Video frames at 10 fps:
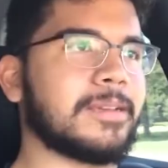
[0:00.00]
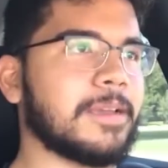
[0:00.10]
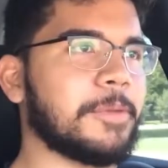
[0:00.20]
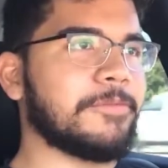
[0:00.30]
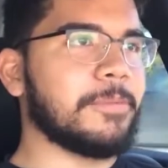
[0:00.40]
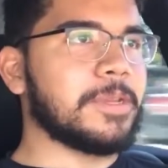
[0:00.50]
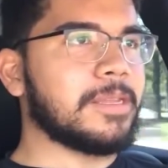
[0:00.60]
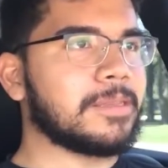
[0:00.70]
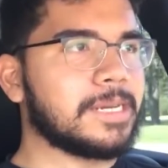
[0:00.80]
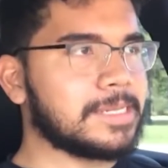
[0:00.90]
Coming from an
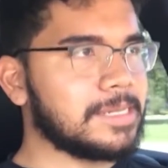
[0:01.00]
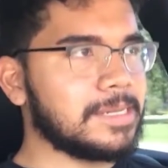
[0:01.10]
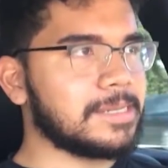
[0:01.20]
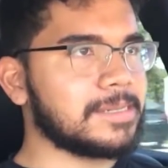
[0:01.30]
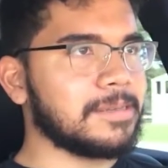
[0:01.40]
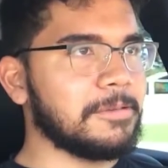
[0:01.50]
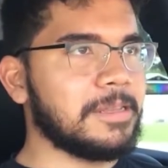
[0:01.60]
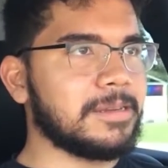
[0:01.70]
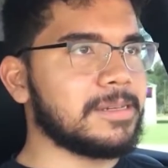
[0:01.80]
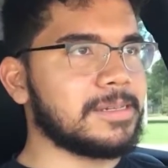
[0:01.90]
E36,
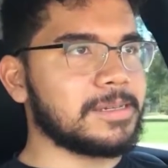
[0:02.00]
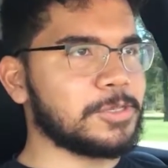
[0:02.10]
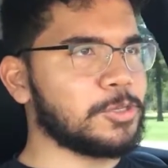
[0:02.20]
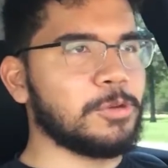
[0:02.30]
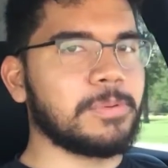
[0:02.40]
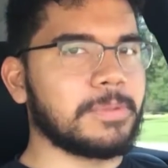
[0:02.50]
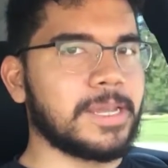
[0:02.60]
the E36 is super